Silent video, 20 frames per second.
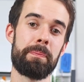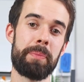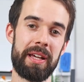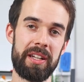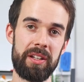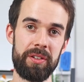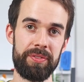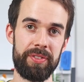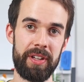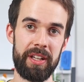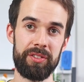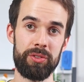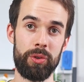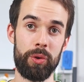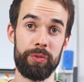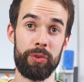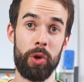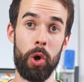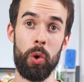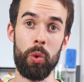benefits
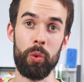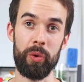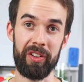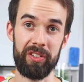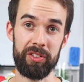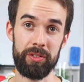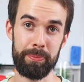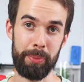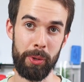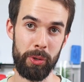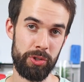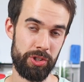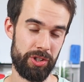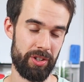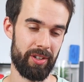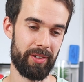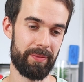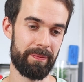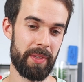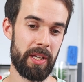of cold
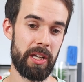exposure.